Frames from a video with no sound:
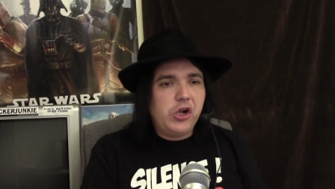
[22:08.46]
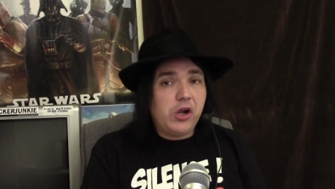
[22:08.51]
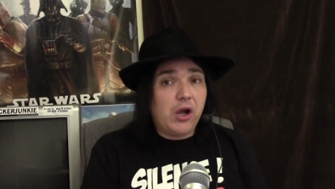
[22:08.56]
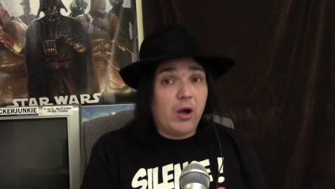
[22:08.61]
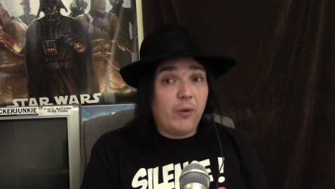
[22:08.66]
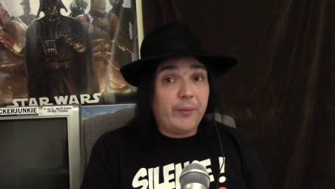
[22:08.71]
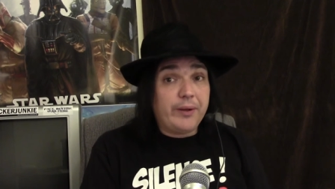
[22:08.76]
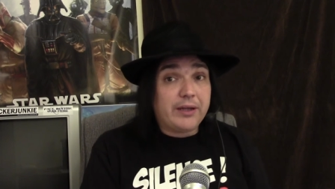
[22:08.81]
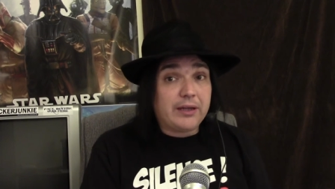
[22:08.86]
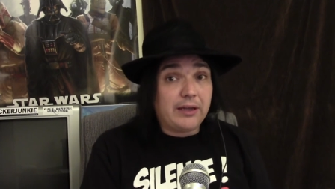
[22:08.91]

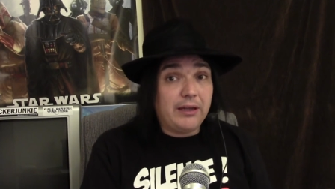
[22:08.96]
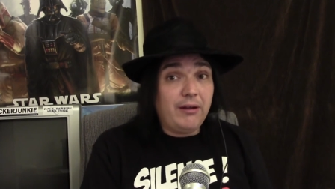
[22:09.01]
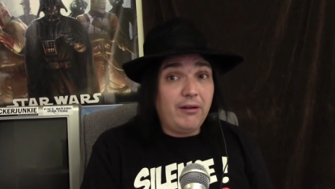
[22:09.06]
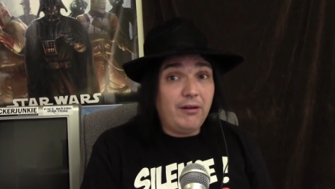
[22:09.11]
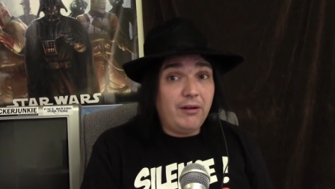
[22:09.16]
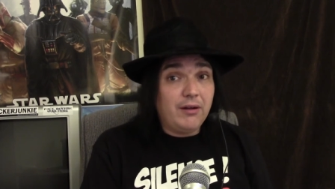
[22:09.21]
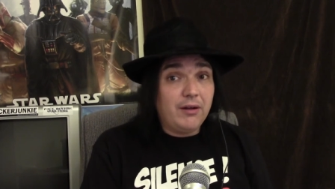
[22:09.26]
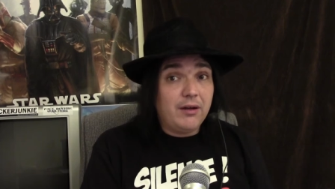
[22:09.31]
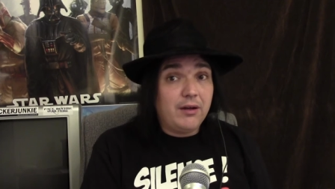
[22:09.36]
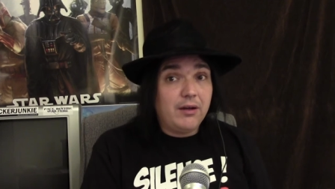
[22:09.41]
Are we clear?
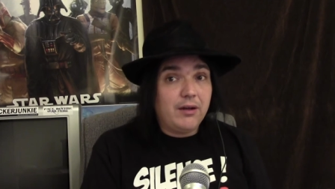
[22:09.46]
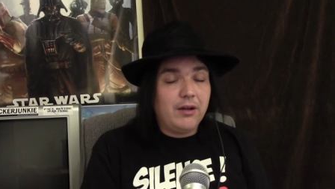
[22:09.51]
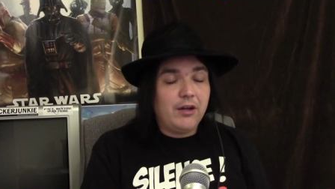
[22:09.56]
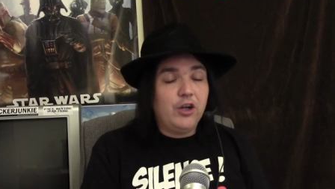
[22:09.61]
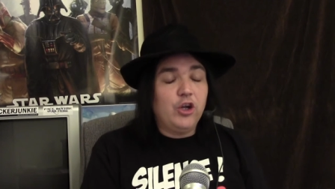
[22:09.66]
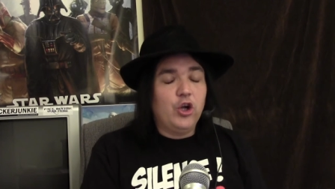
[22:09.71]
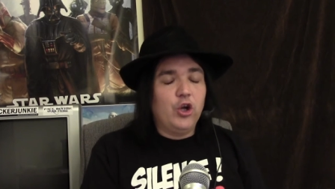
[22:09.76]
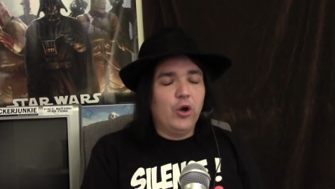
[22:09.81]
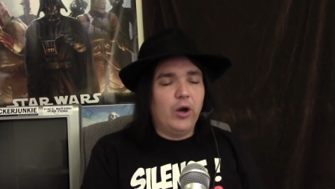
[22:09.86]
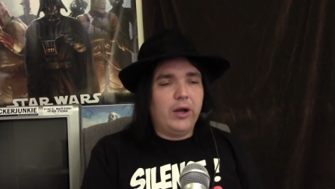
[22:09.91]

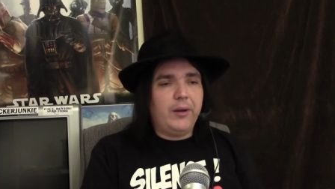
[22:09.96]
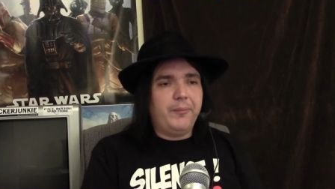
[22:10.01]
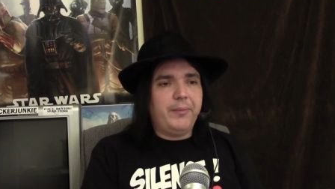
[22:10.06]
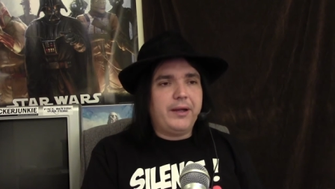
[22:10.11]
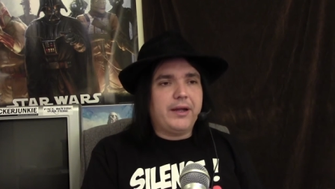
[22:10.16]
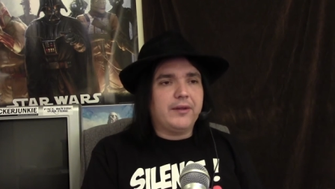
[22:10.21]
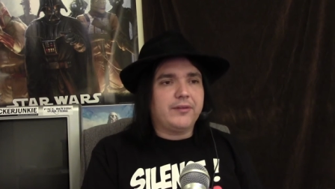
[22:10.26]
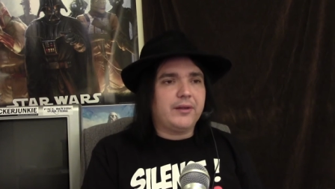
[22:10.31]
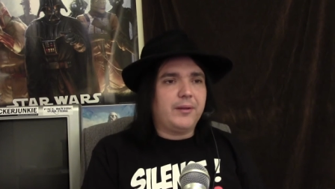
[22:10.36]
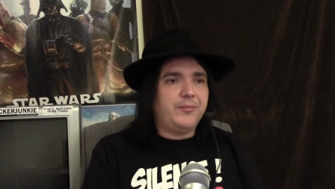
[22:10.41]
Good,
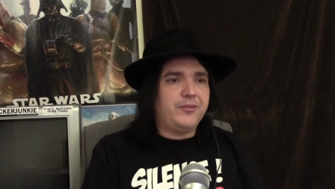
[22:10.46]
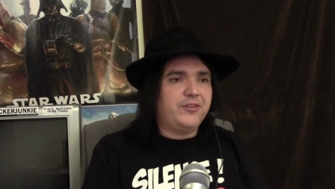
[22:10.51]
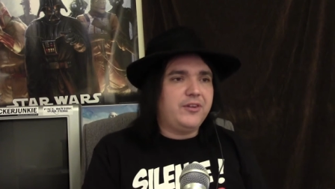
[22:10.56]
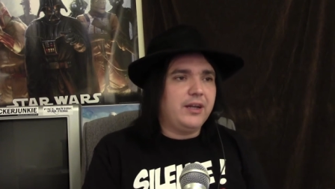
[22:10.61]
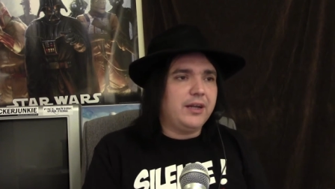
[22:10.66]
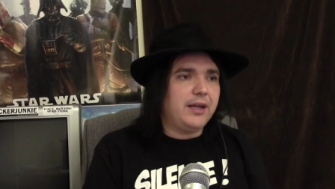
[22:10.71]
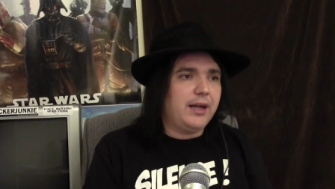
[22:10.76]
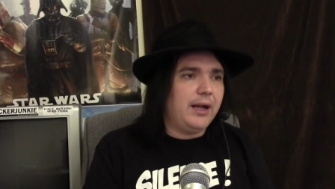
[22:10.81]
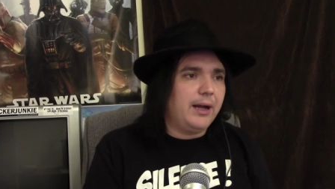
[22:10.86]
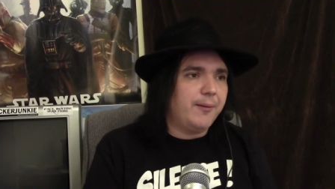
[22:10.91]
because I'm
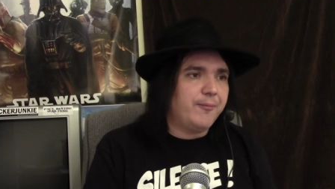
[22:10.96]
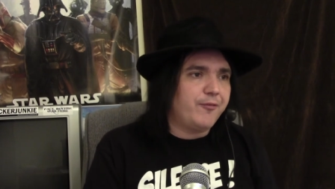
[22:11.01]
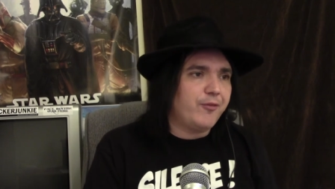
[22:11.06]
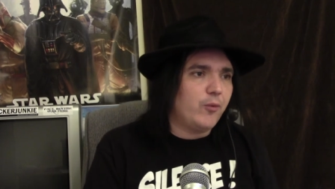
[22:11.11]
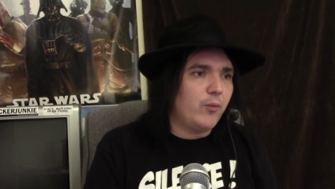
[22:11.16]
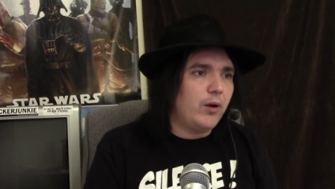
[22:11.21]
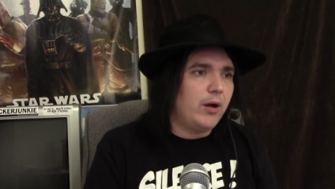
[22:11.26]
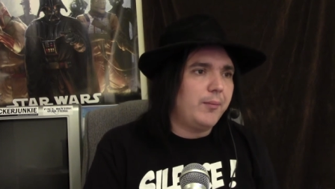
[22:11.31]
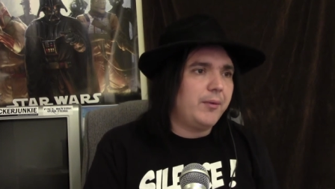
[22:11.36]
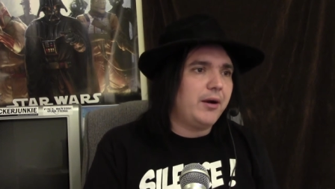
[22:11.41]
sticking up for
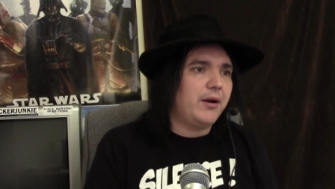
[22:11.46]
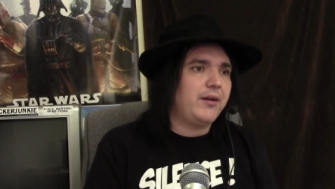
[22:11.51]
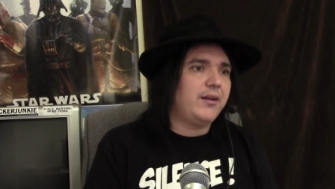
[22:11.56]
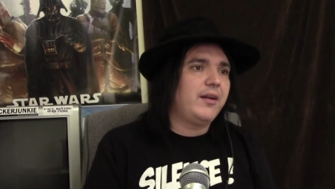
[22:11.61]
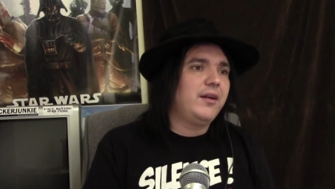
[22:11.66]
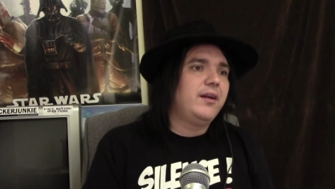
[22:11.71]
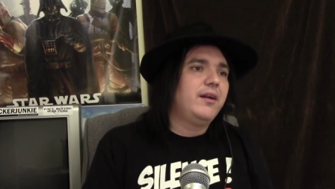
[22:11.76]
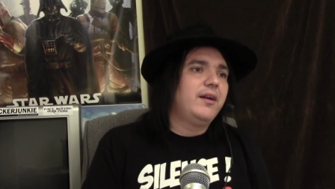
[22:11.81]
Walmart.